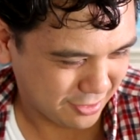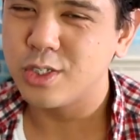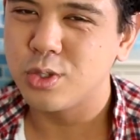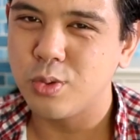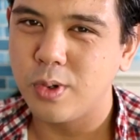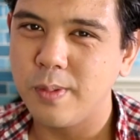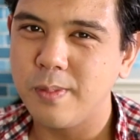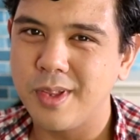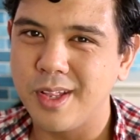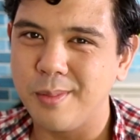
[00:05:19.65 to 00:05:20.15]

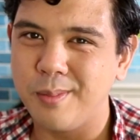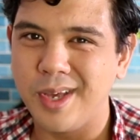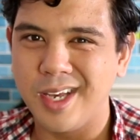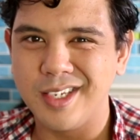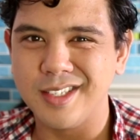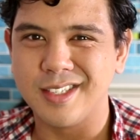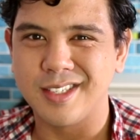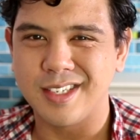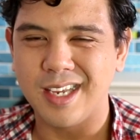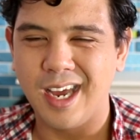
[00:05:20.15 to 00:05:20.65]
Extremely
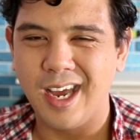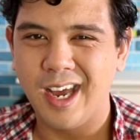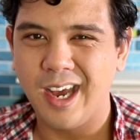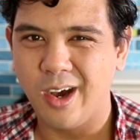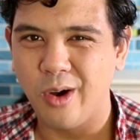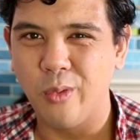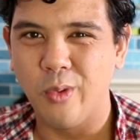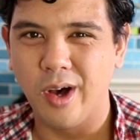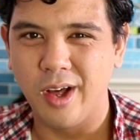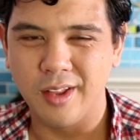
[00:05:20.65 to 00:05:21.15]
amazed at
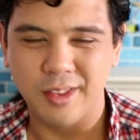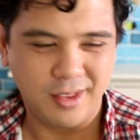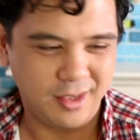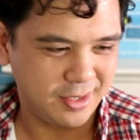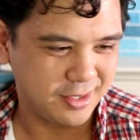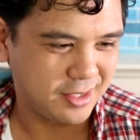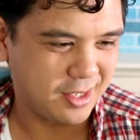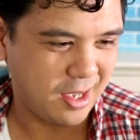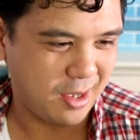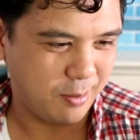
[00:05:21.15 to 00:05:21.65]
how well
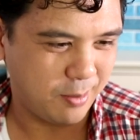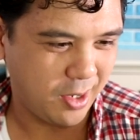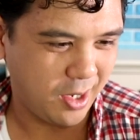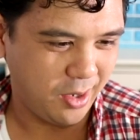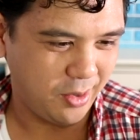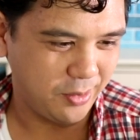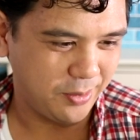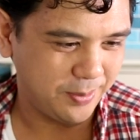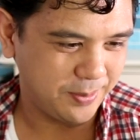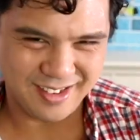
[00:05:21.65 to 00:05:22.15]
these came out.